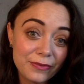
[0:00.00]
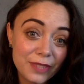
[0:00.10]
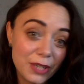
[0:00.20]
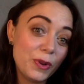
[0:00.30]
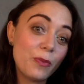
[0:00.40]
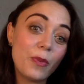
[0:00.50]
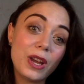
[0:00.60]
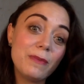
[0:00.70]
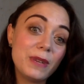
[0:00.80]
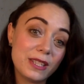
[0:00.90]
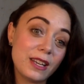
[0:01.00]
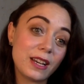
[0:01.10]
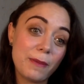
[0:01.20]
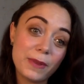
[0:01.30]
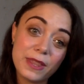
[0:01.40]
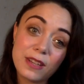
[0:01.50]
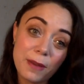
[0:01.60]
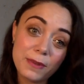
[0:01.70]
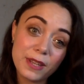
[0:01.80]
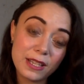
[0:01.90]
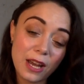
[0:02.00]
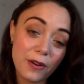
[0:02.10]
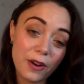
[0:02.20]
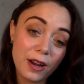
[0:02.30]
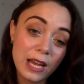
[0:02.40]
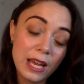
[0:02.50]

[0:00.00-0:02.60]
So you wouldn't want to be stuck up at the top of that tower.